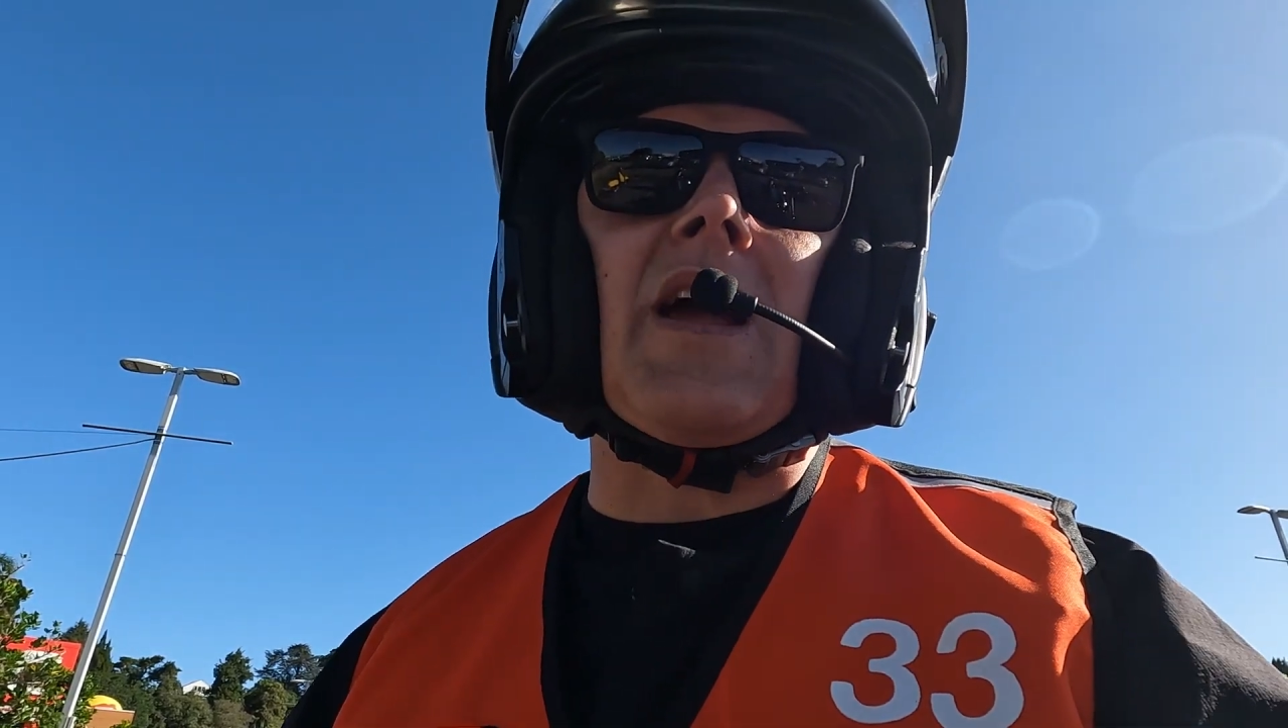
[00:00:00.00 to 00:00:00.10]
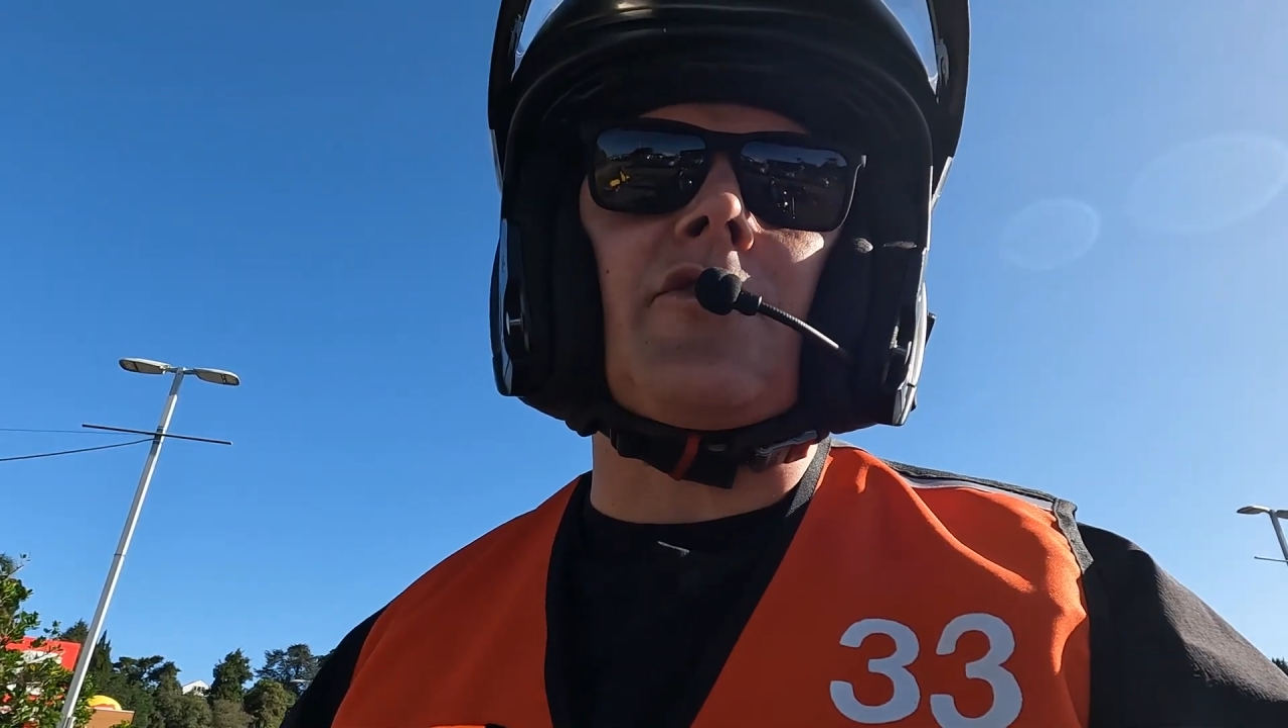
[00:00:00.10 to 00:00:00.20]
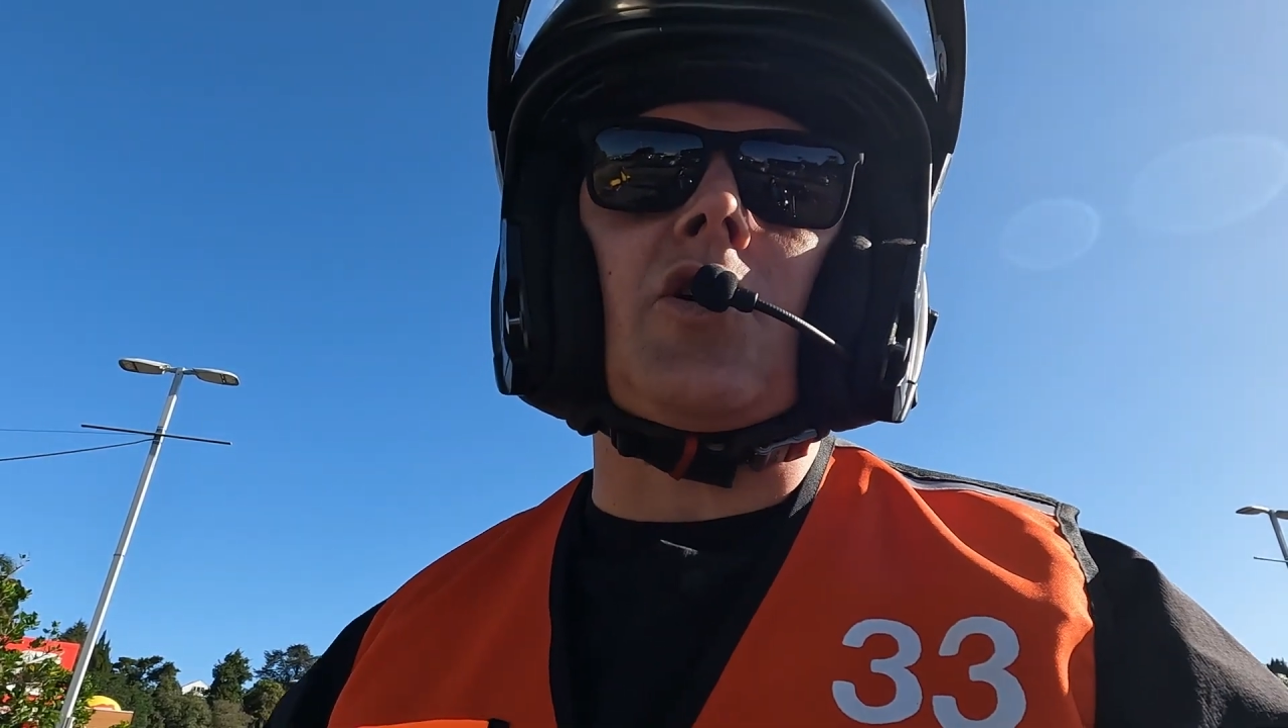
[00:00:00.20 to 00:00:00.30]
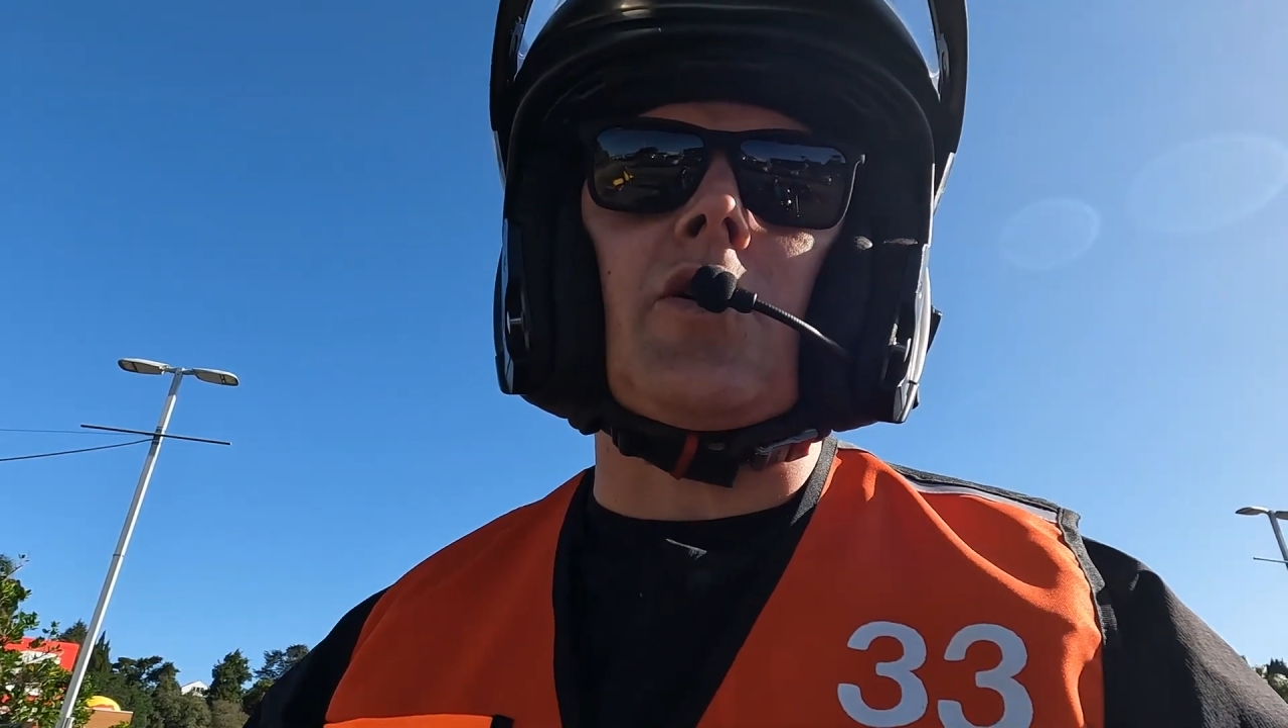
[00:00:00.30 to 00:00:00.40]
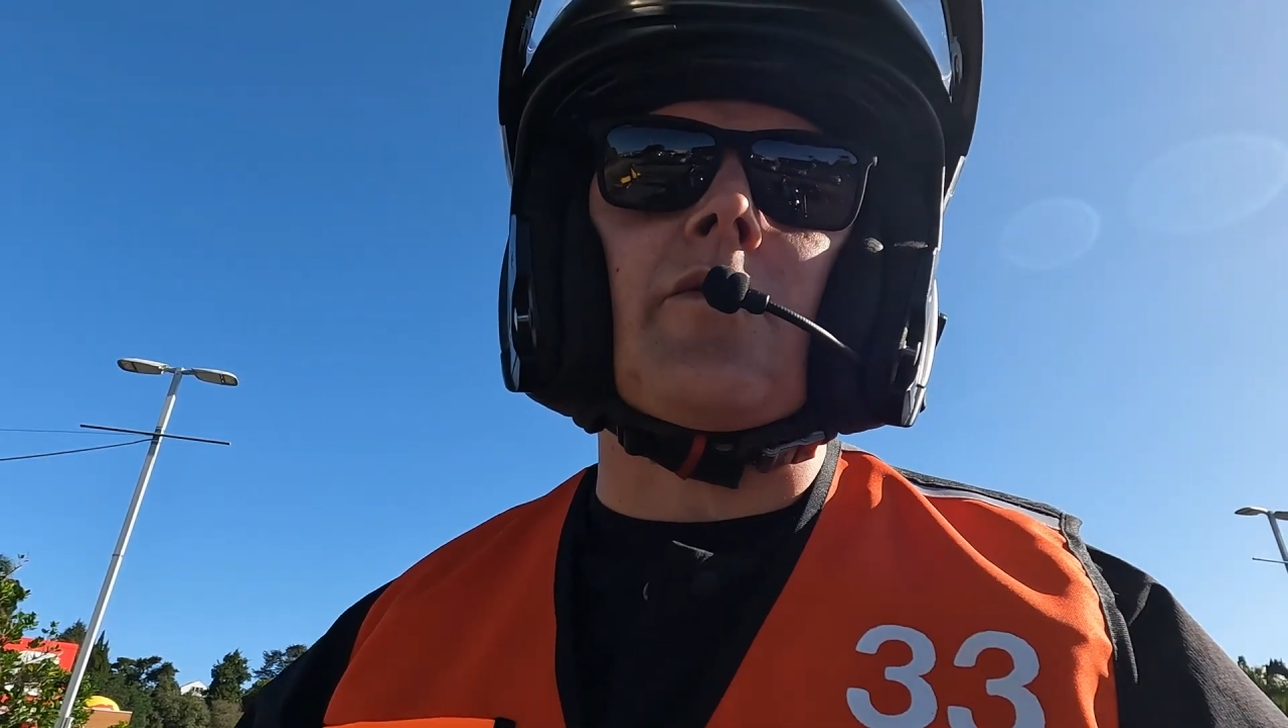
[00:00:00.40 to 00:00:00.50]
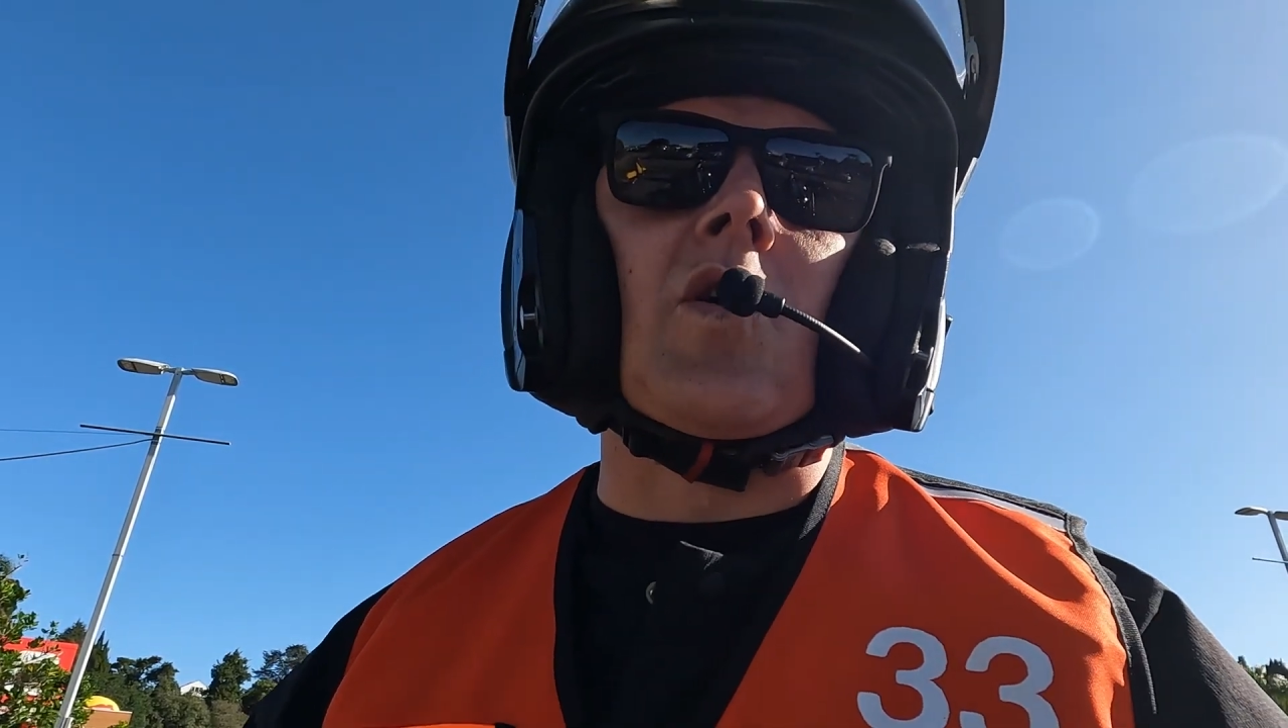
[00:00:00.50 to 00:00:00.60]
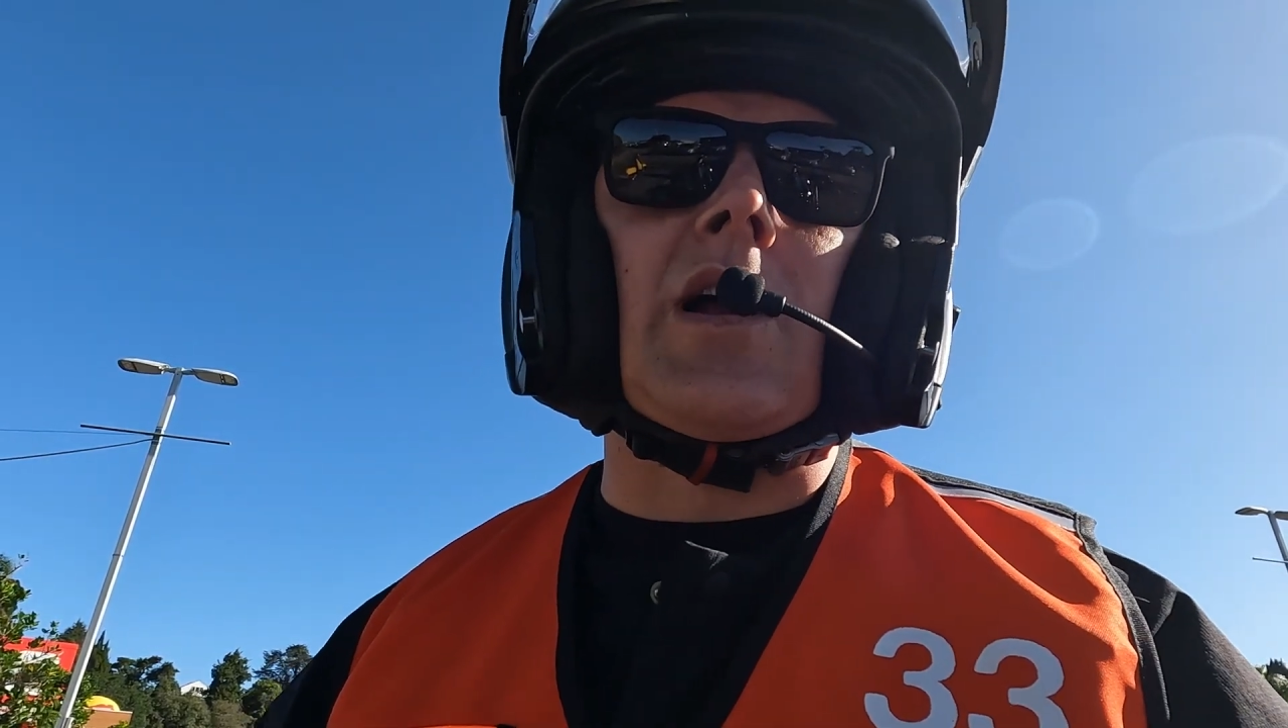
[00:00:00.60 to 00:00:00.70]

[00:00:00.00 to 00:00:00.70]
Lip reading: haven't gone over